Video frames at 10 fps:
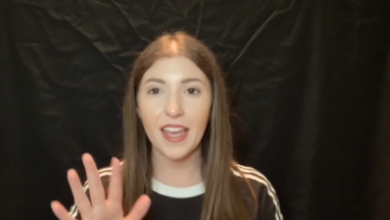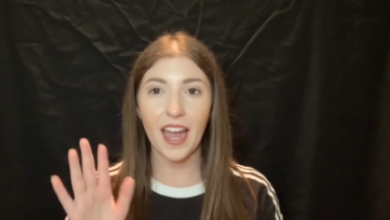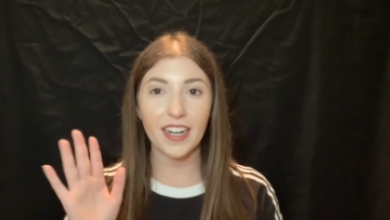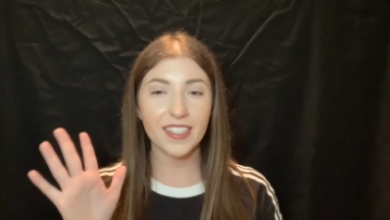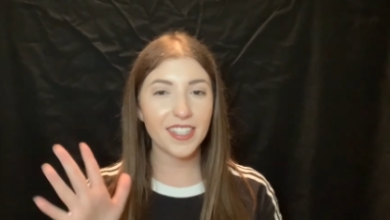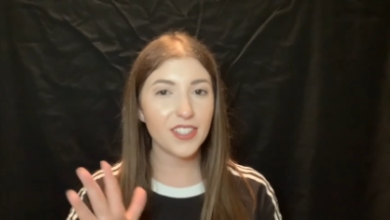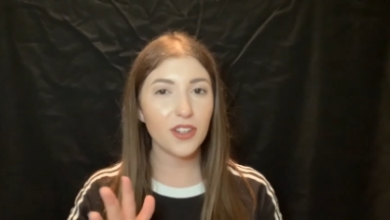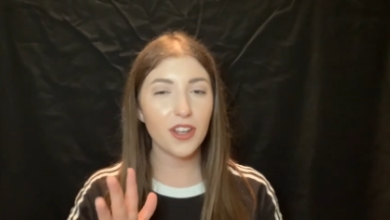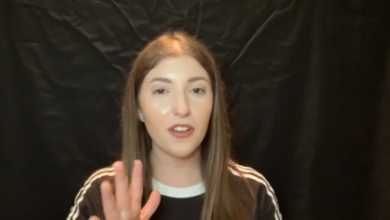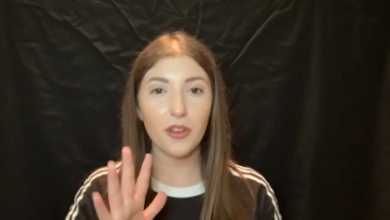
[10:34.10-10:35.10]
at a dance
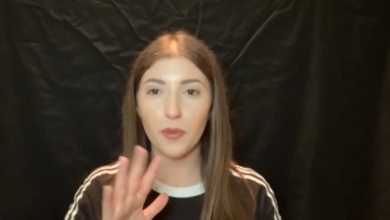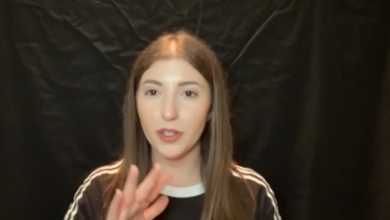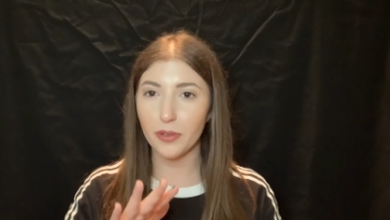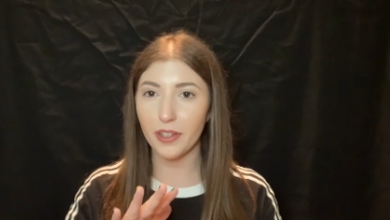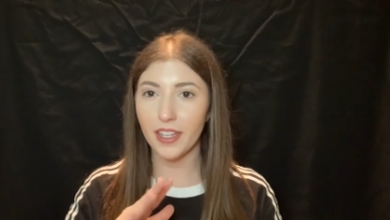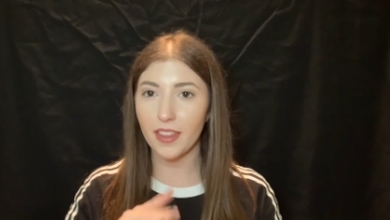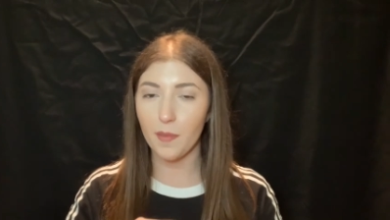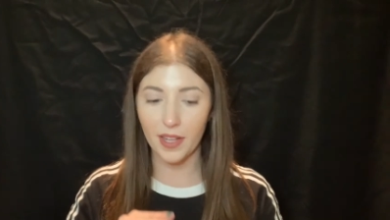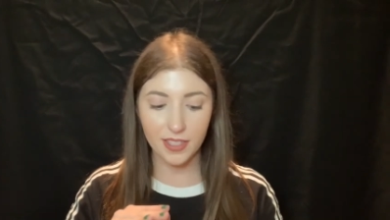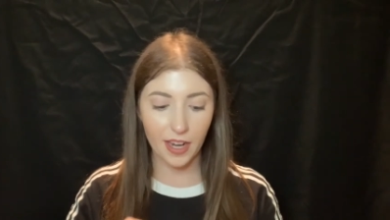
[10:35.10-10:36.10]
studio that wasn't really in the
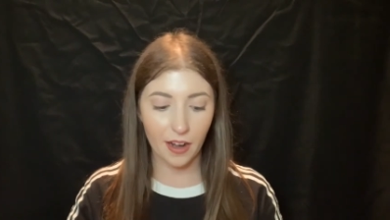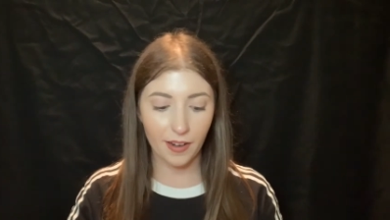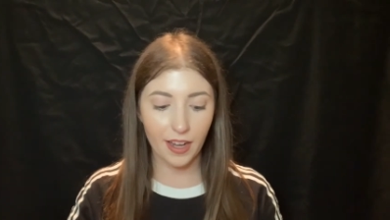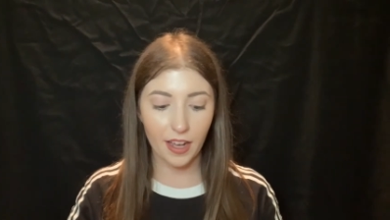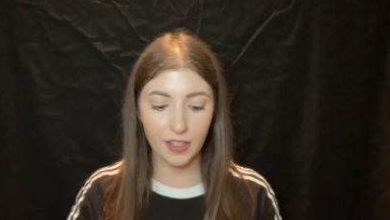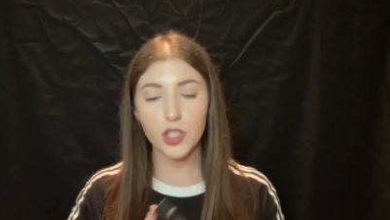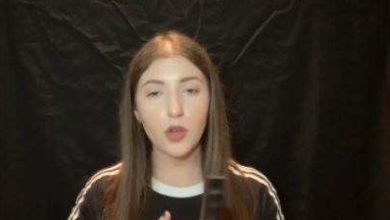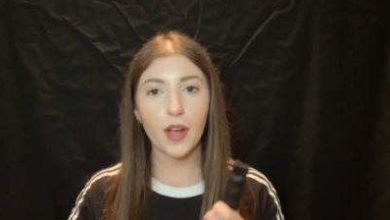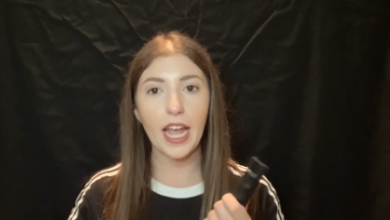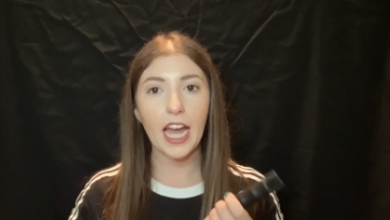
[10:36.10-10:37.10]
best area.
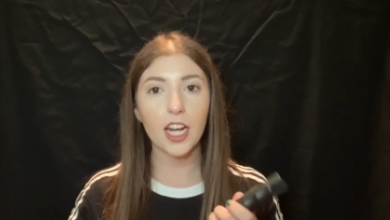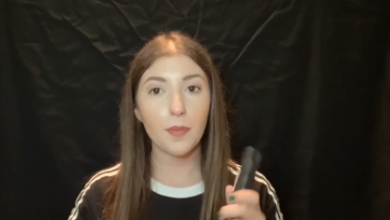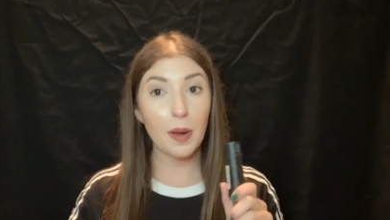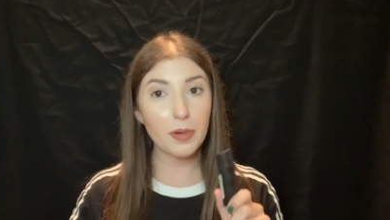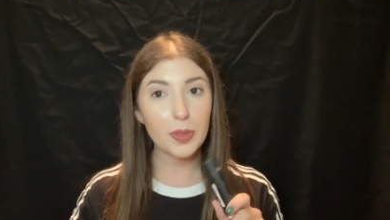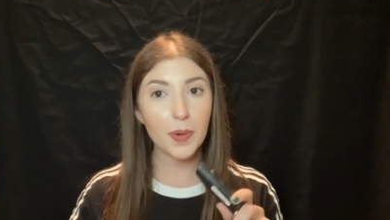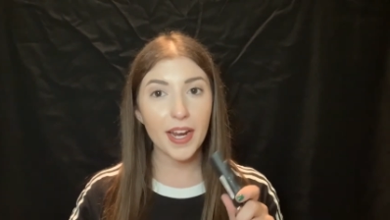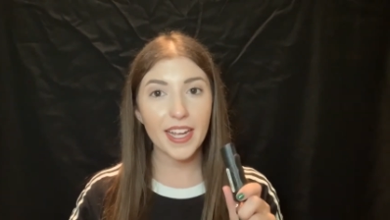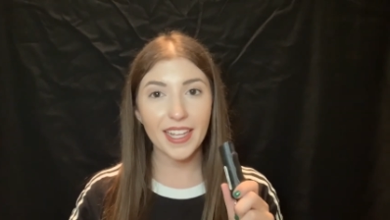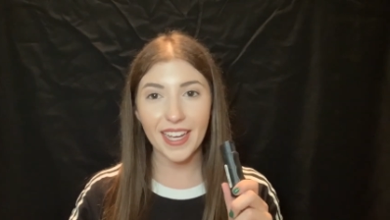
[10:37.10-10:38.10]
So I had pepper
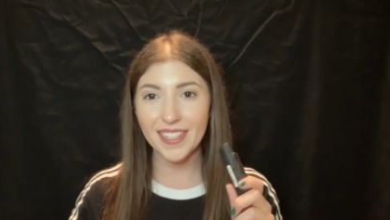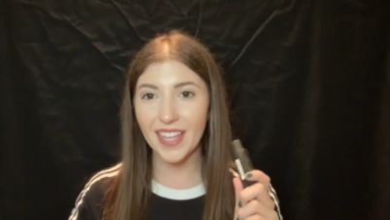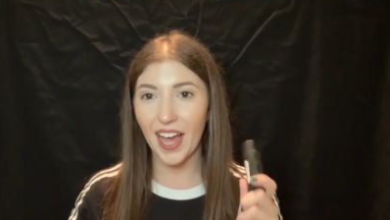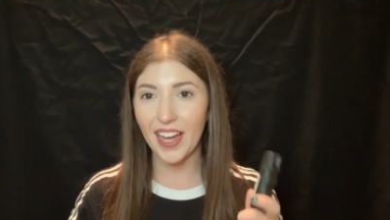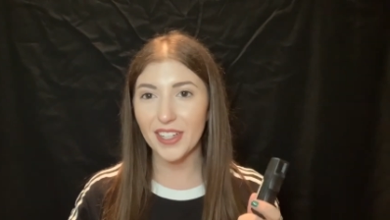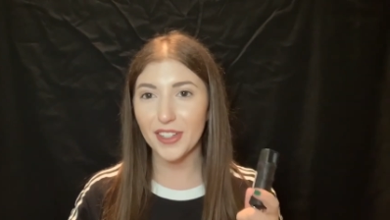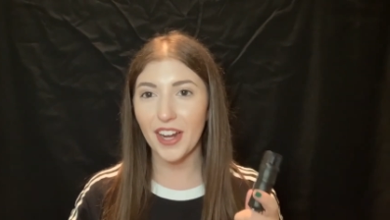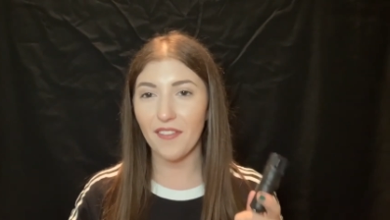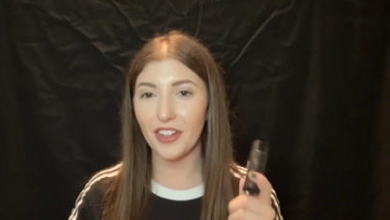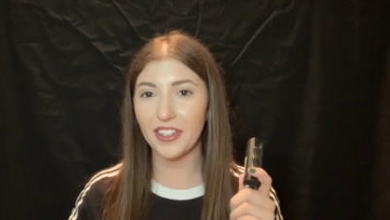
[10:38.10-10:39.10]
spray in case I should
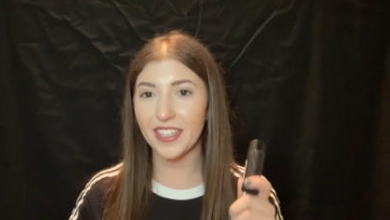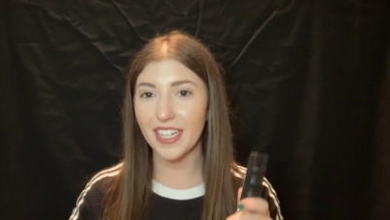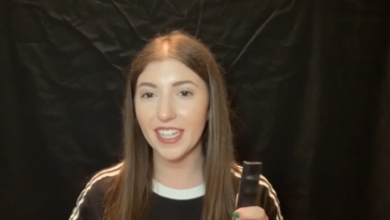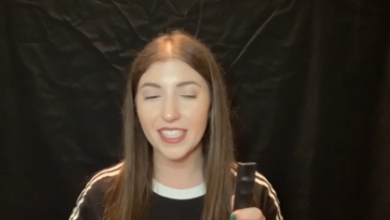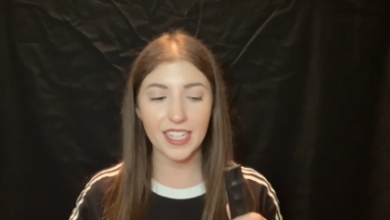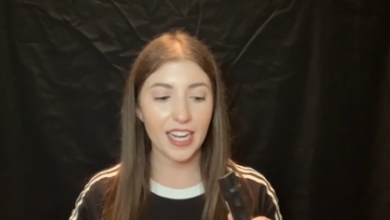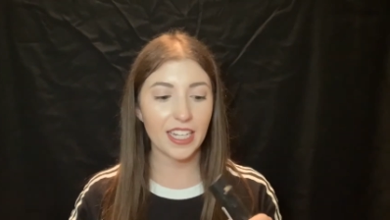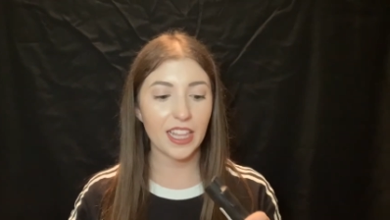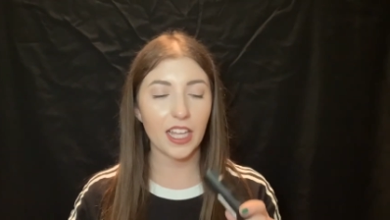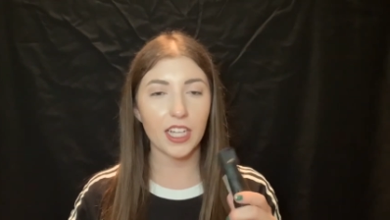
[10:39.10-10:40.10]
ever need it,
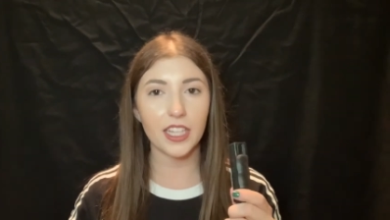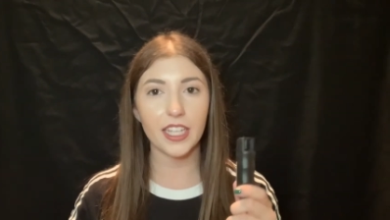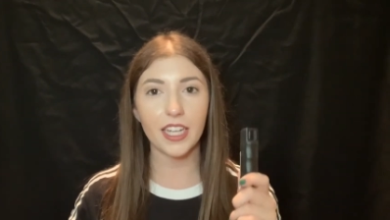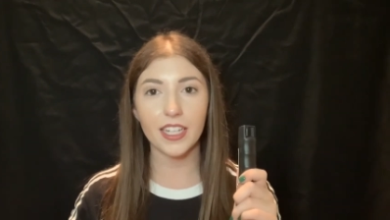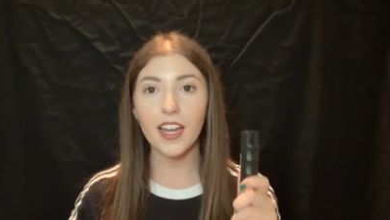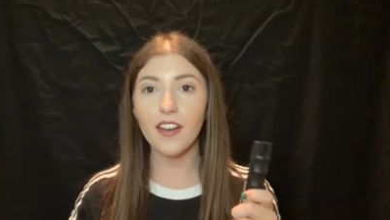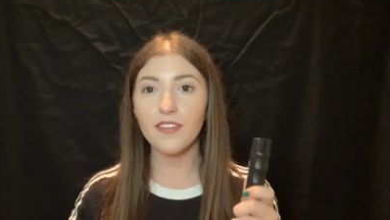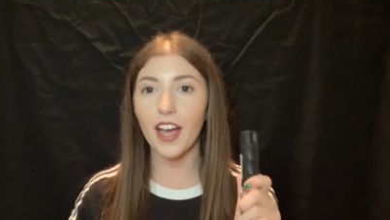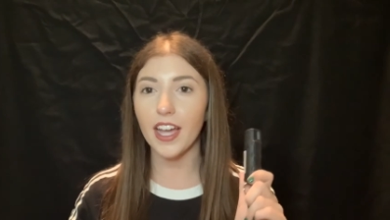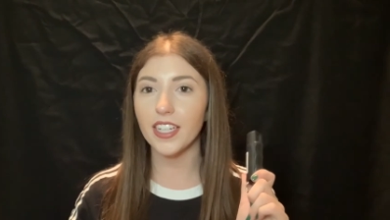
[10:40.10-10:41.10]
and luckily enough,
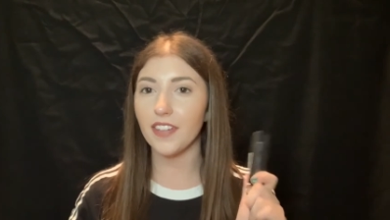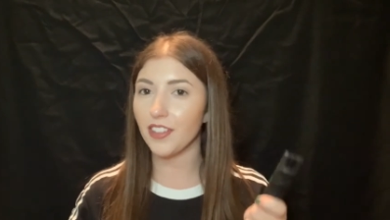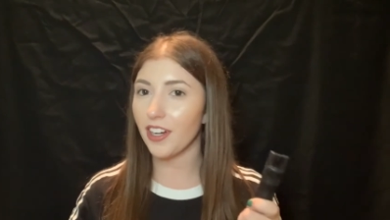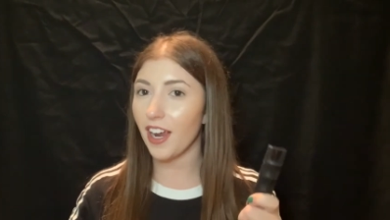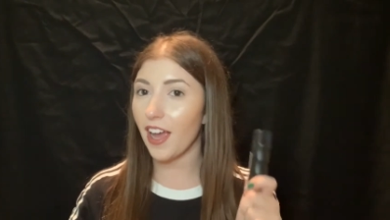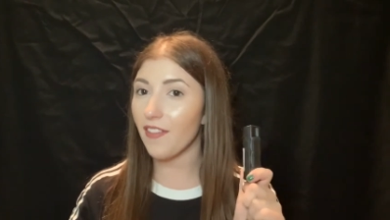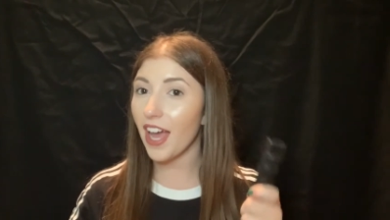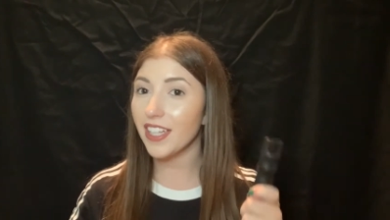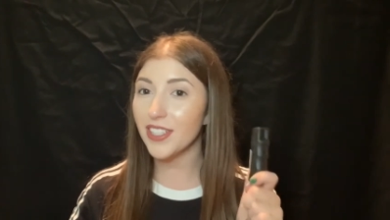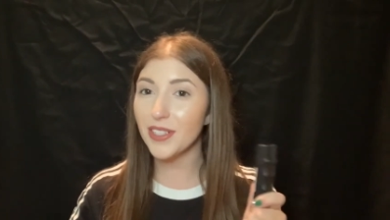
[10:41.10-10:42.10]
I never have
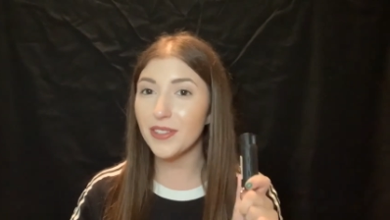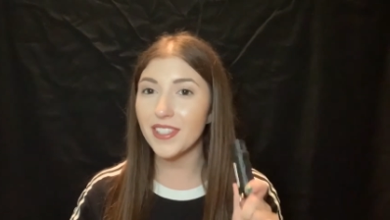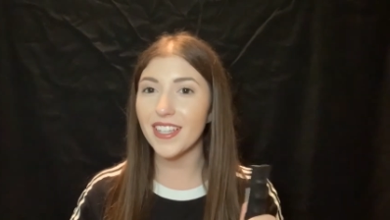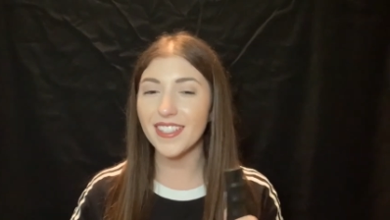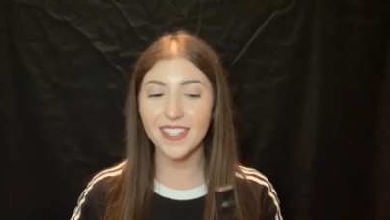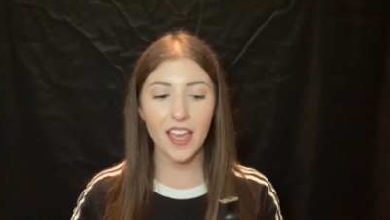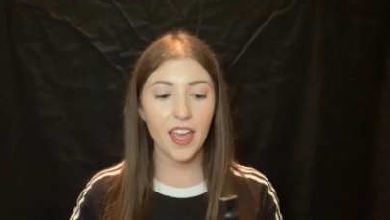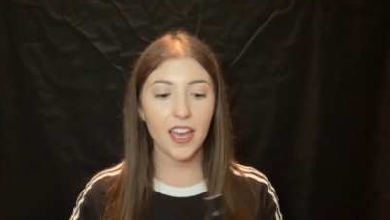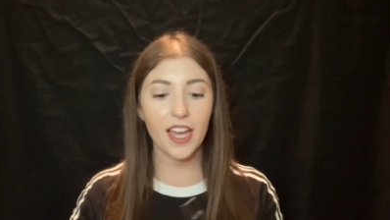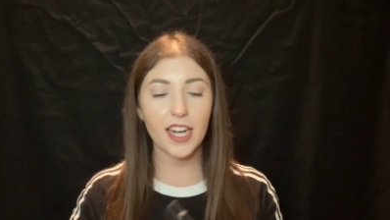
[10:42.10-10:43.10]
had to use this,
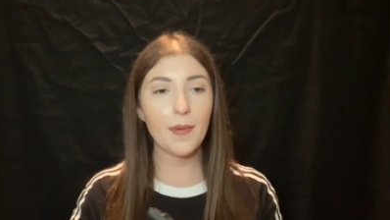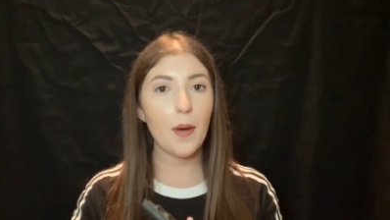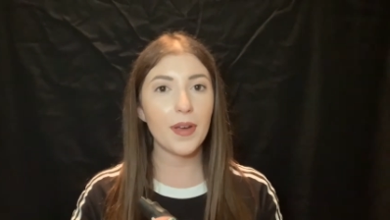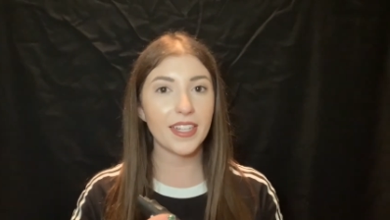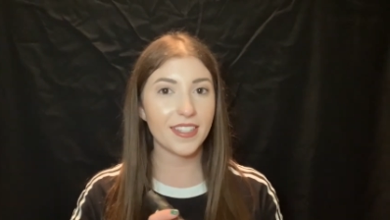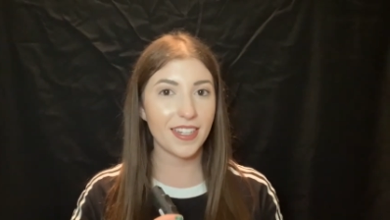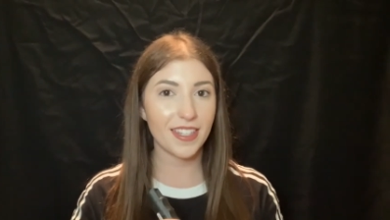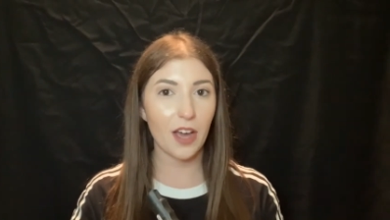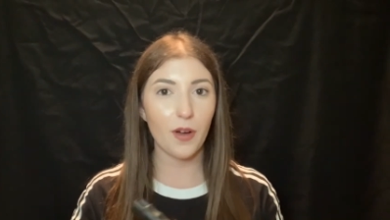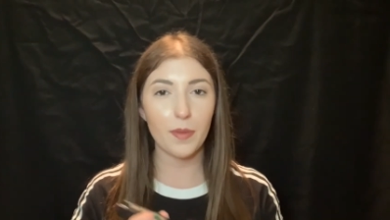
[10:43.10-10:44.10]
and I'm hoping it stays
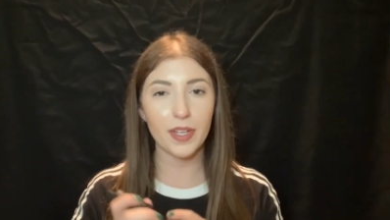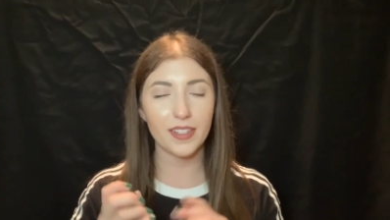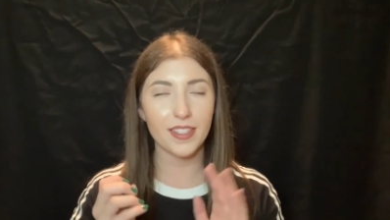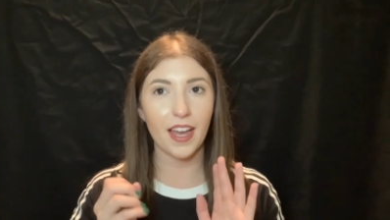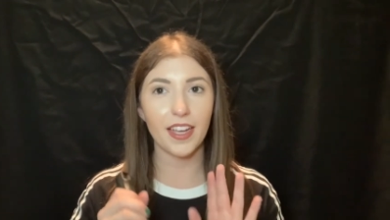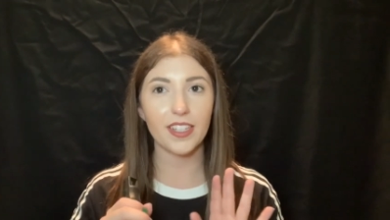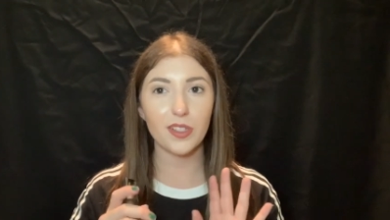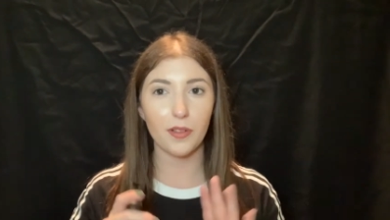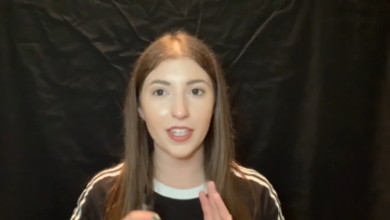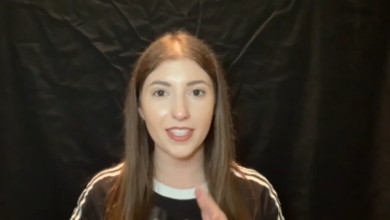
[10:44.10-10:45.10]
that way because I
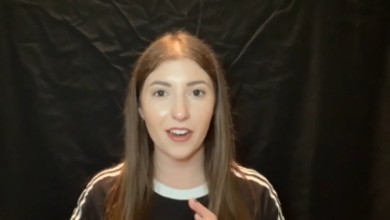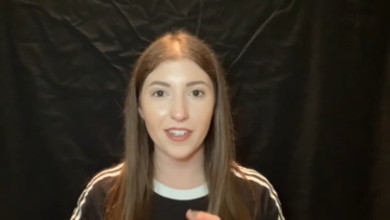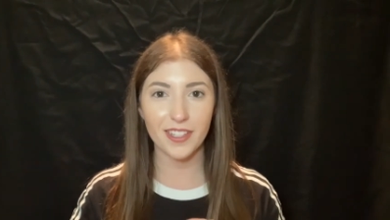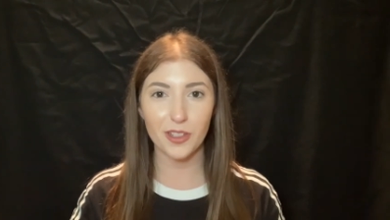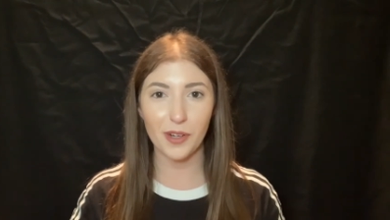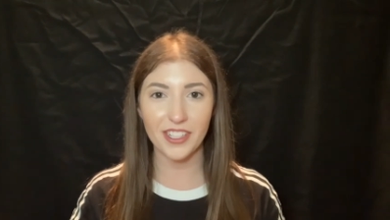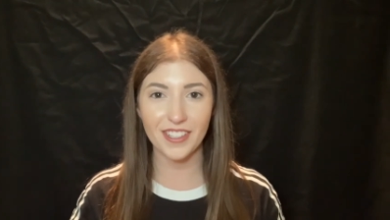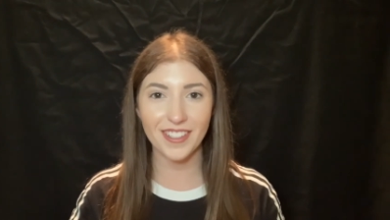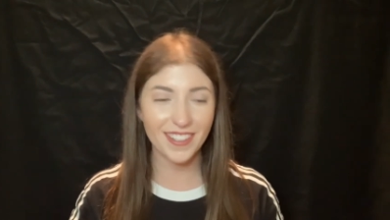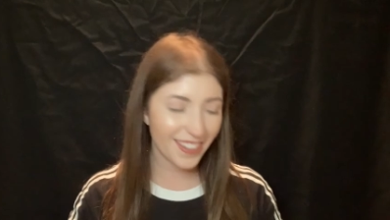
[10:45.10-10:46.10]
don't like scary situations.